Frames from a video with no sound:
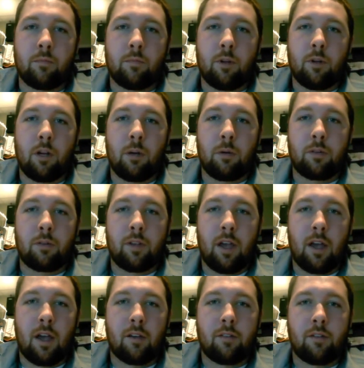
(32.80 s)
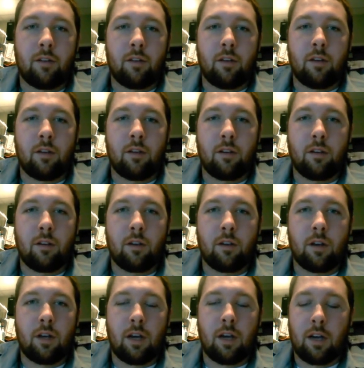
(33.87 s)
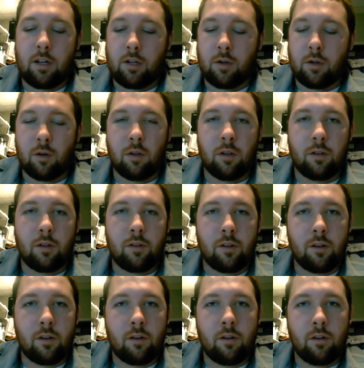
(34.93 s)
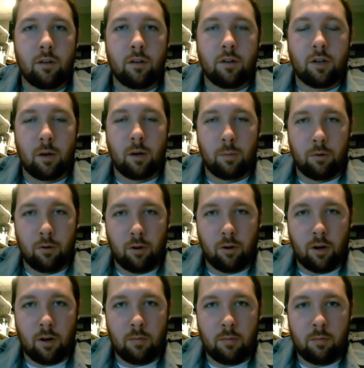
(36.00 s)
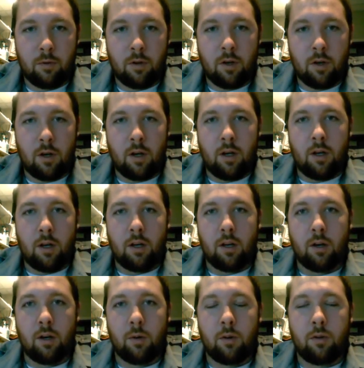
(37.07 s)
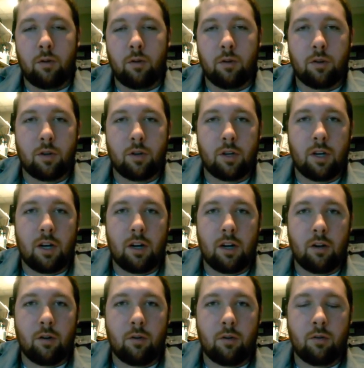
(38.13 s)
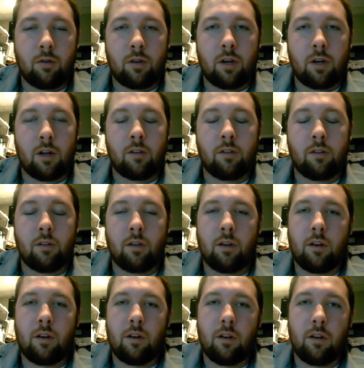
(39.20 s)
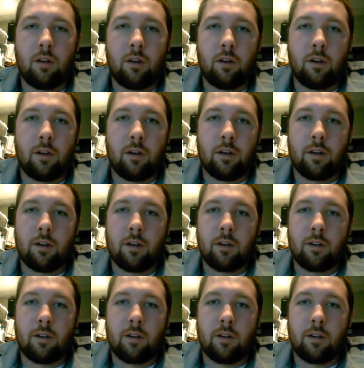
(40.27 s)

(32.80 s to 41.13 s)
My name is Kassidy. I got shortlisted in the JET program. I went through the Chicago consulate. Applied